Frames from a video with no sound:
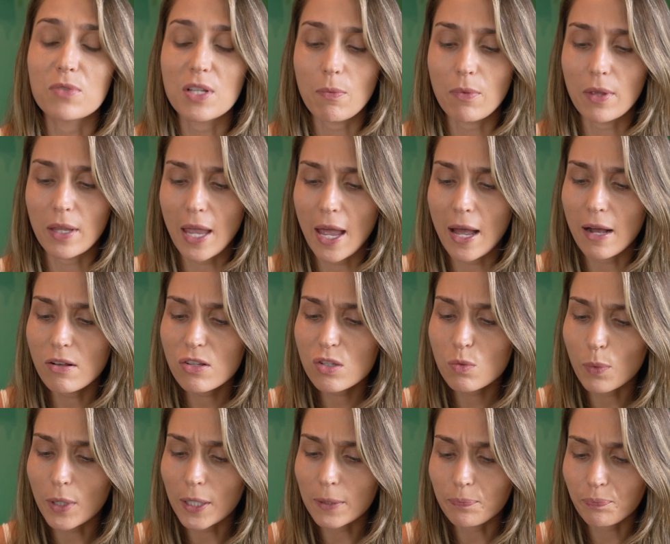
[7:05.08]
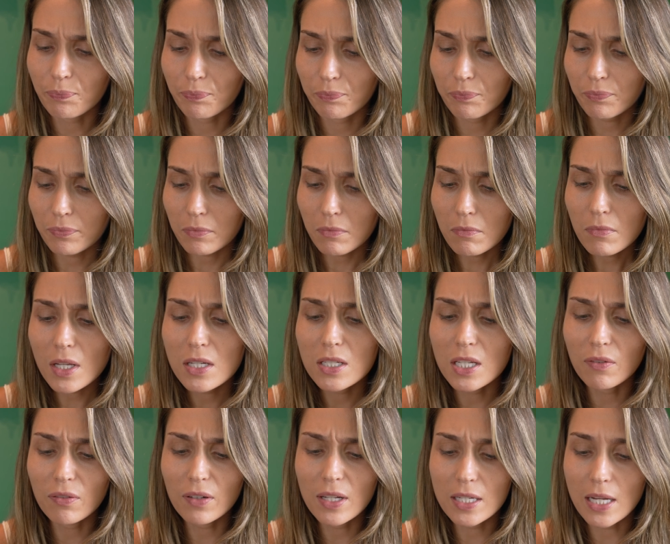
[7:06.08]
something else, but it
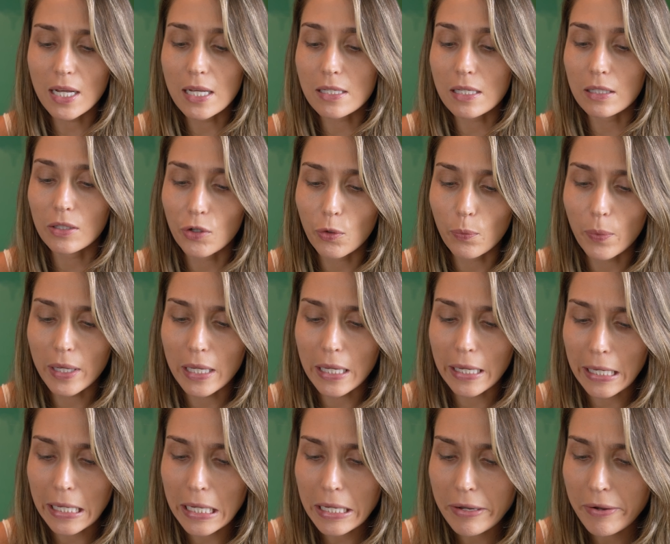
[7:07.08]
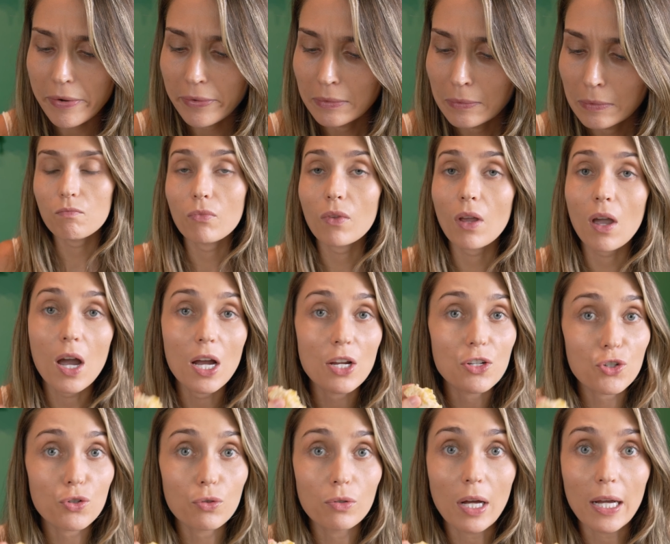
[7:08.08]
definitely tastes a little bit eggy. I
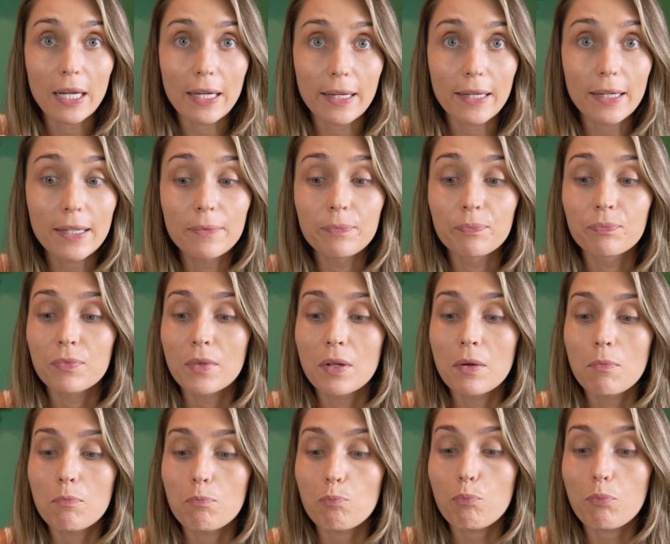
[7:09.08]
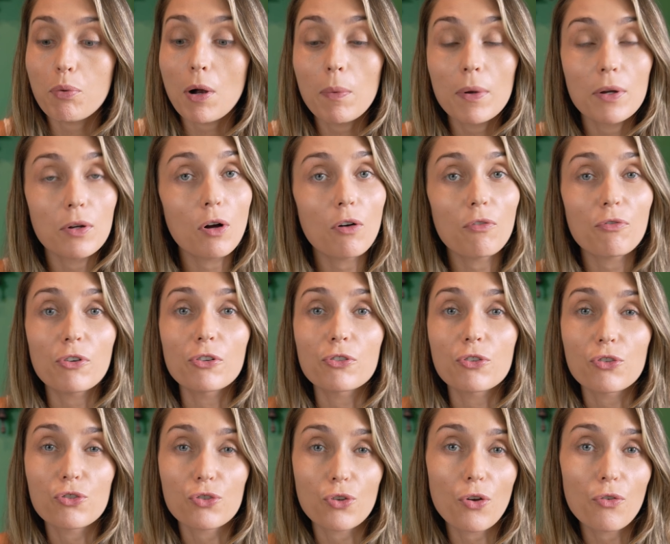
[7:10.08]
do like it. Probably not for a
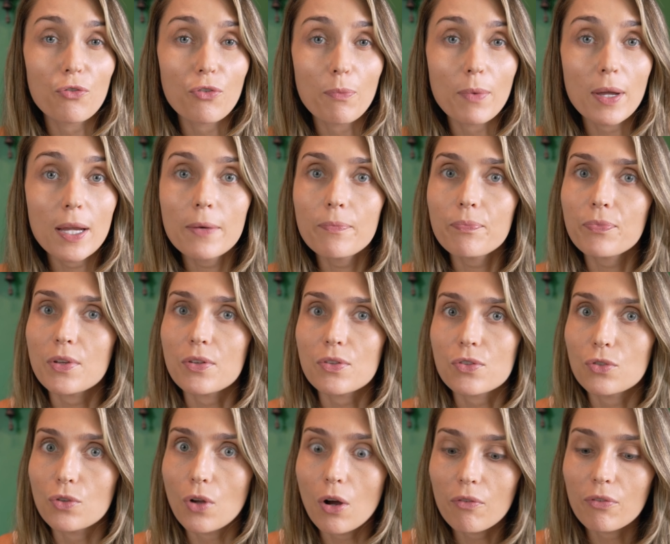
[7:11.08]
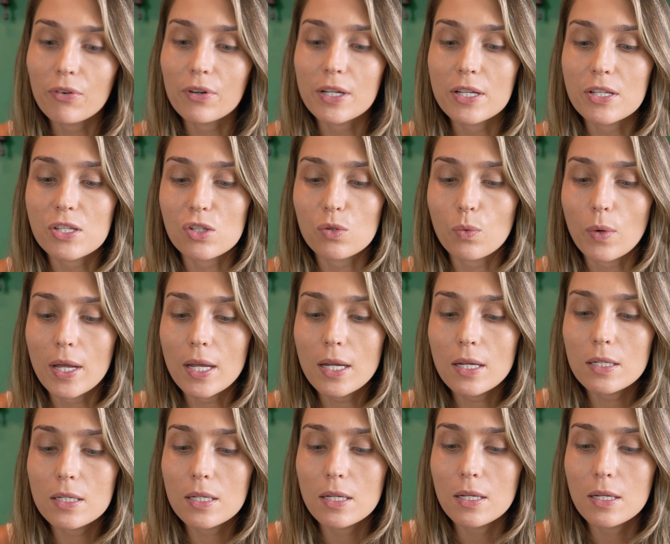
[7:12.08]
dessert for me. It's not very sweet.